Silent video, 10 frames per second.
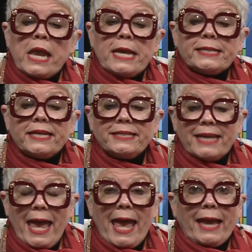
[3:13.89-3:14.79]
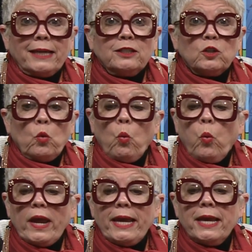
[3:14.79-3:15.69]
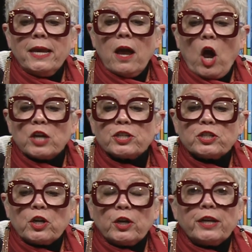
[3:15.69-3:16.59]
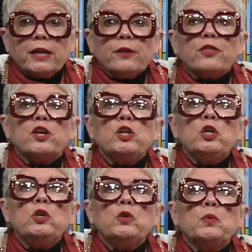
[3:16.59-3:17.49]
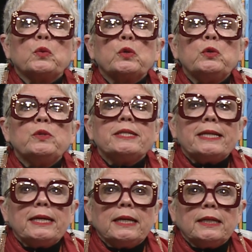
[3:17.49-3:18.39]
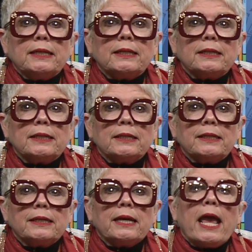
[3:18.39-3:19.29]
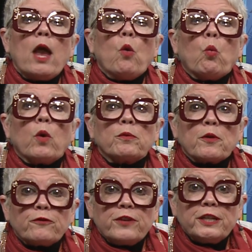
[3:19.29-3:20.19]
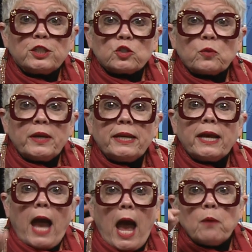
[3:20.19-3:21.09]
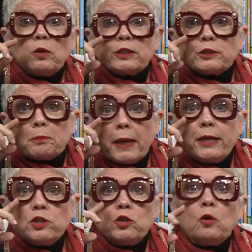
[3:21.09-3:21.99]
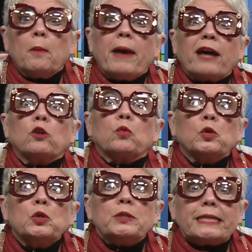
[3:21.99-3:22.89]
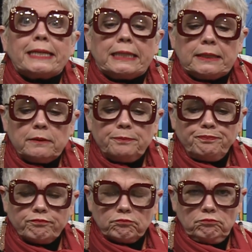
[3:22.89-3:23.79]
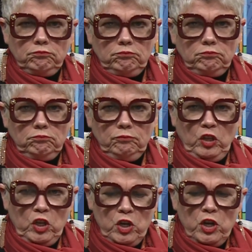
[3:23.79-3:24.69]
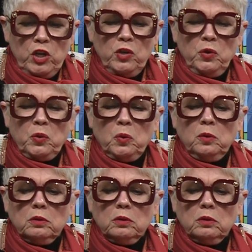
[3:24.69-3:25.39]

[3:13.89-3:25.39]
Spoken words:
Today, we are starting the new routine. When we're finished reading, I will explain to you about a routine. New?